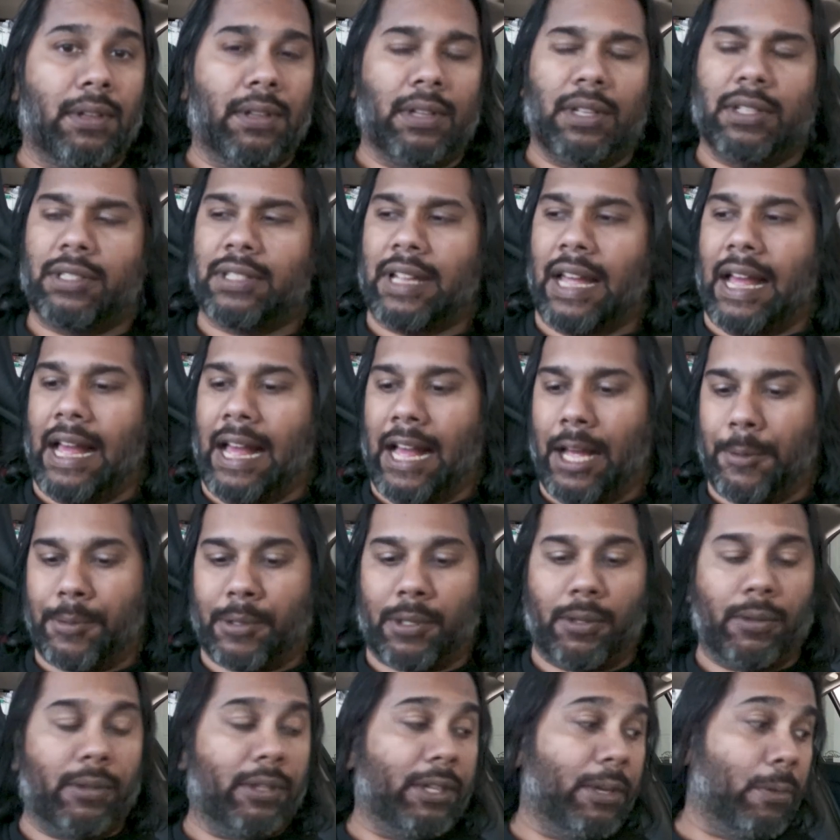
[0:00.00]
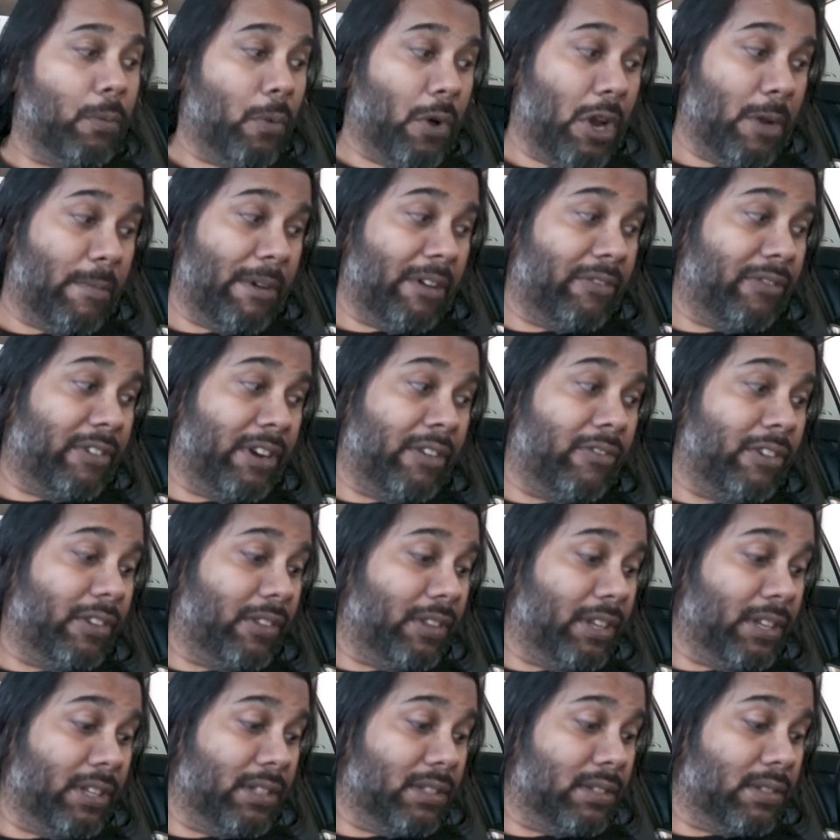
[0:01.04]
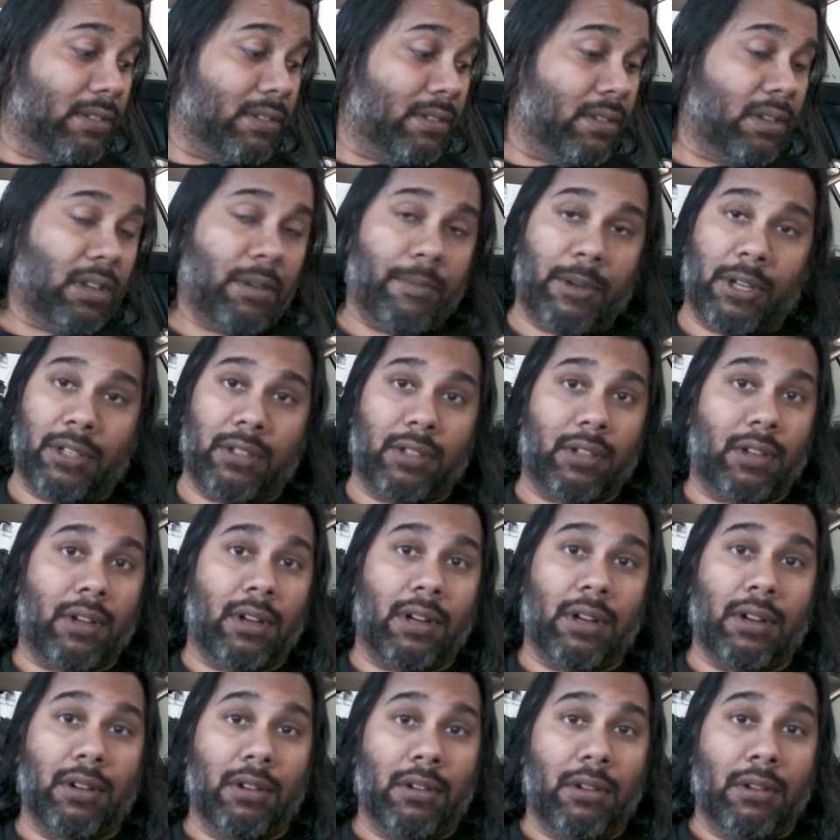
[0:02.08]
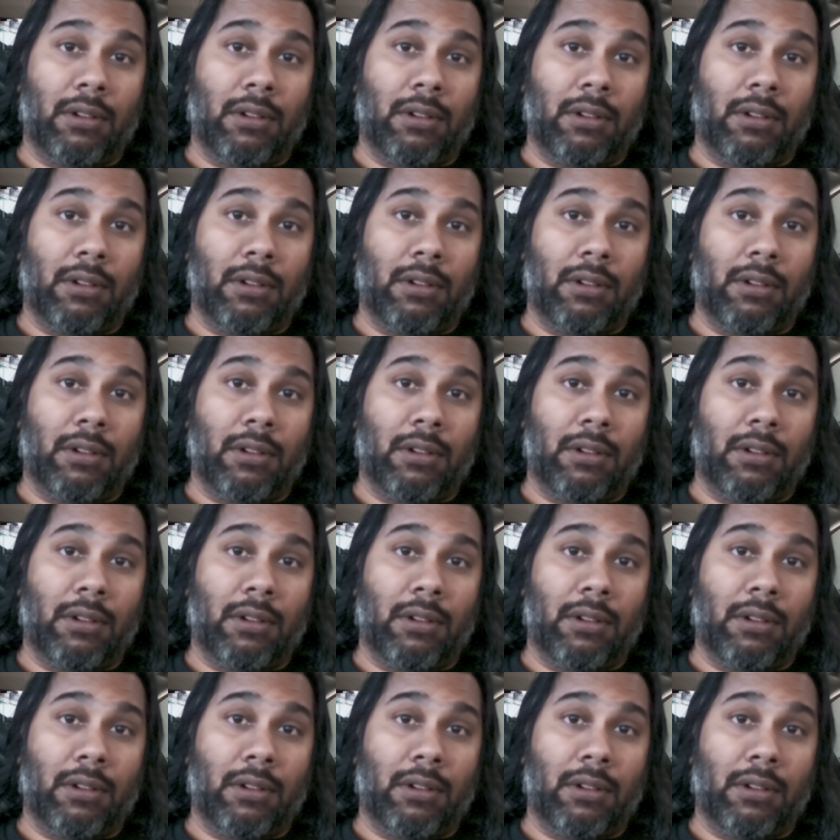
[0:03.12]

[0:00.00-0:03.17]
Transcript: It's absolutely one of my favorite things about the car.